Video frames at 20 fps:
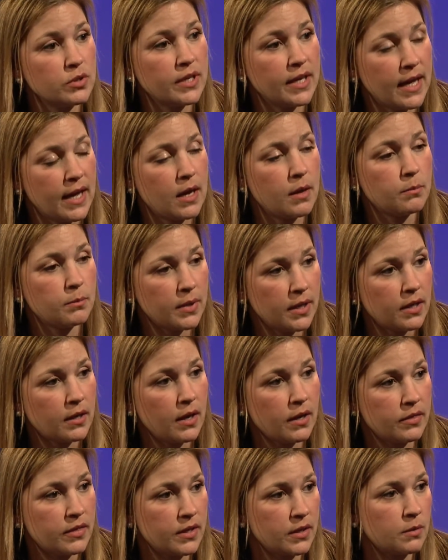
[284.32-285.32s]
can be.
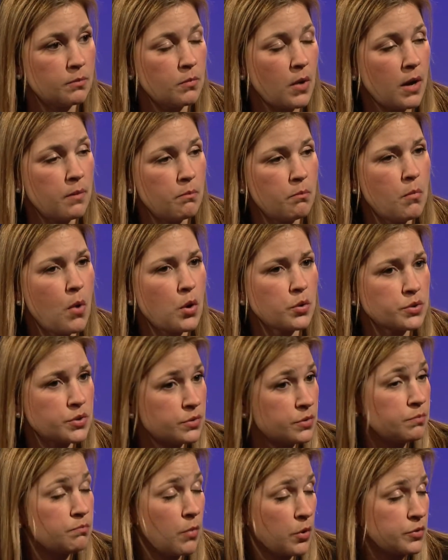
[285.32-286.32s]
I think most
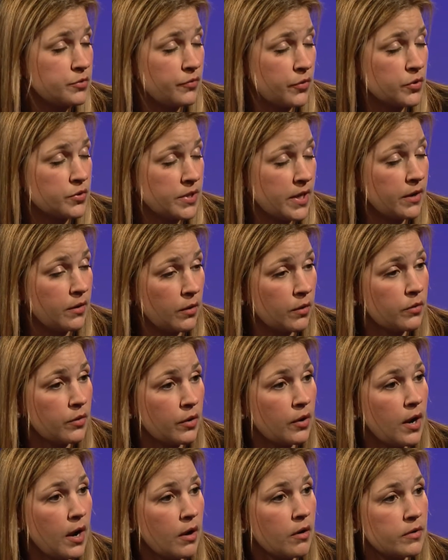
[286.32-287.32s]
folks that go
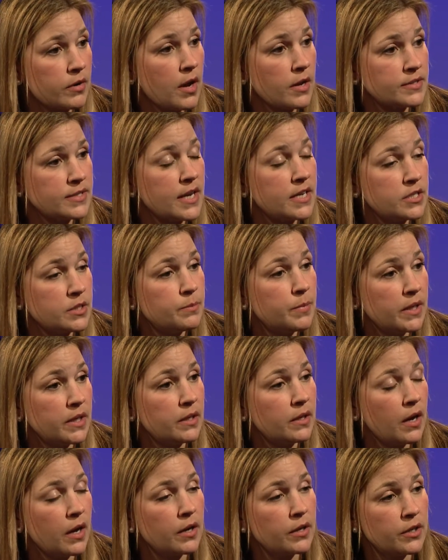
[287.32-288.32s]
there tend to
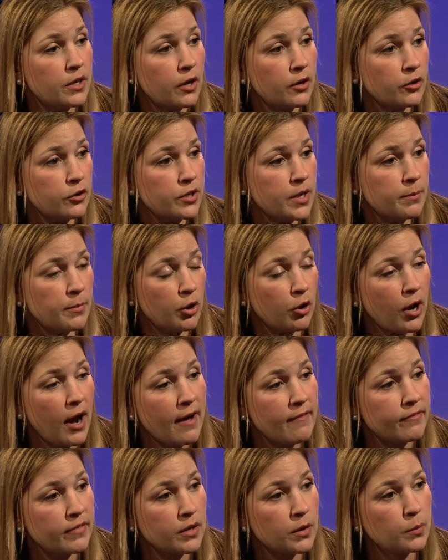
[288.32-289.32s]
be a younger
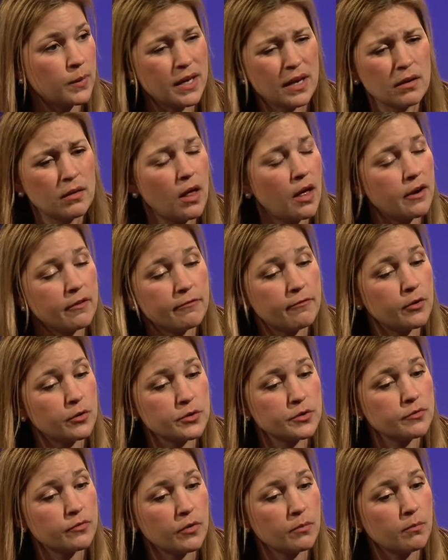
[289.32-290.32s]
demographic. We get a lot of
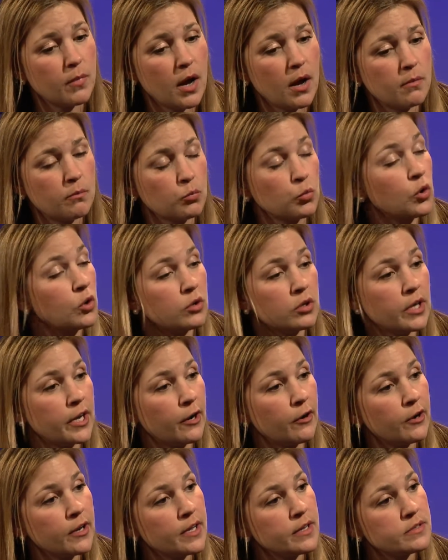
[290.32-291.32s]
folks from rural
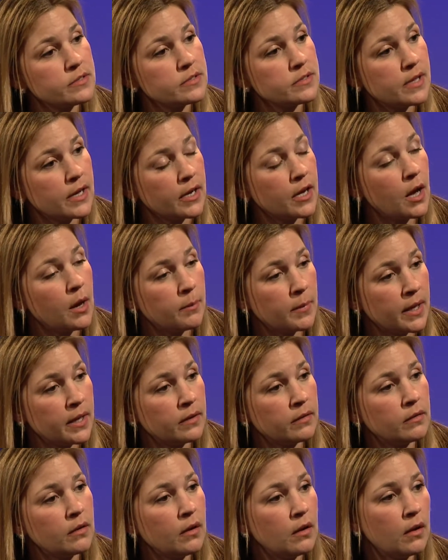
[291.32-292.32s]
areas that come
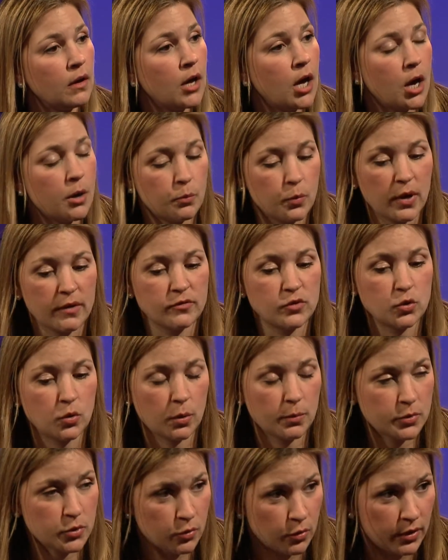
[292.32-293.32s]
in. We have
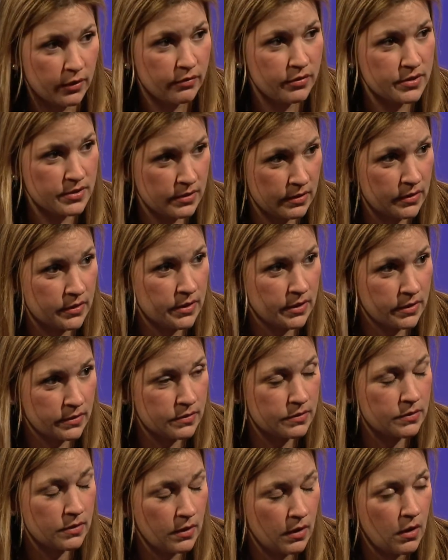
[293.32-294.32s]
dormitory
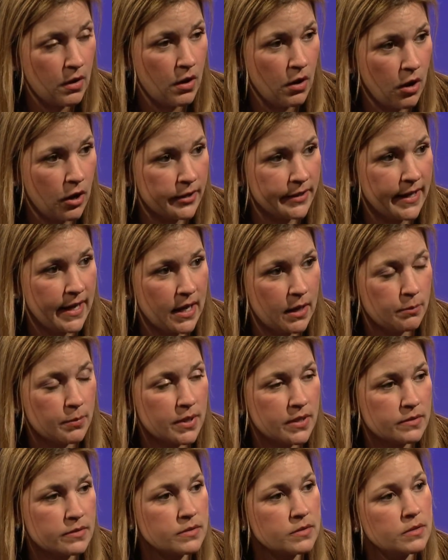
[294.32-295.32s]
facilities on
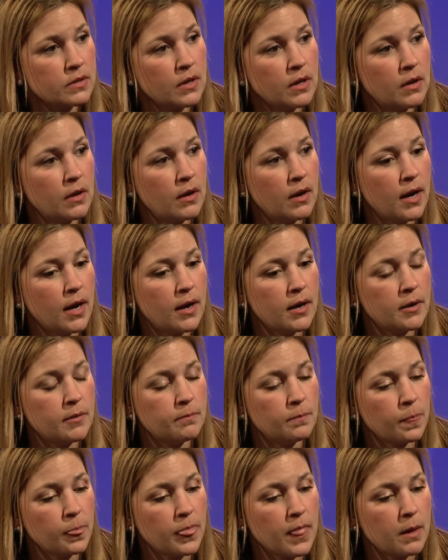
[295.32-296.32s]
campus.
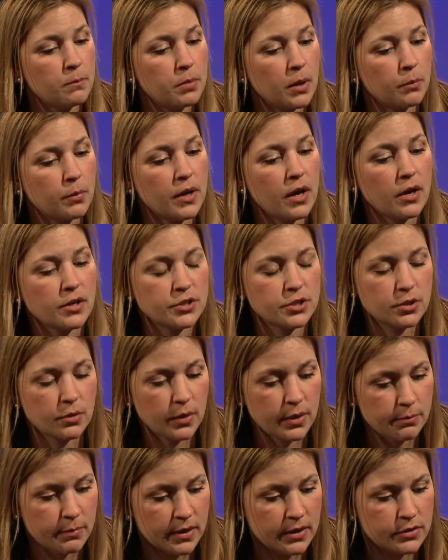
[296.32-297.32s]
But we also
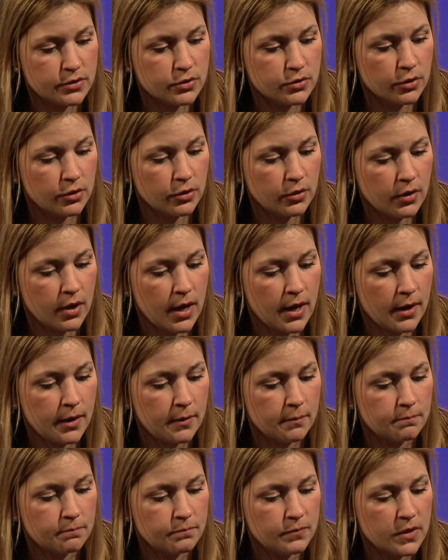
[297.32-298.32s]
administer
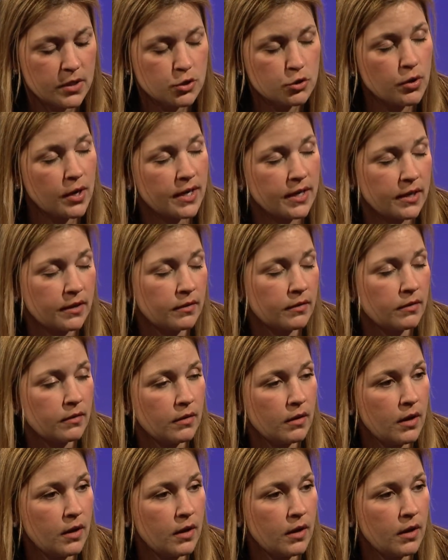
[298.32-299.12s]
training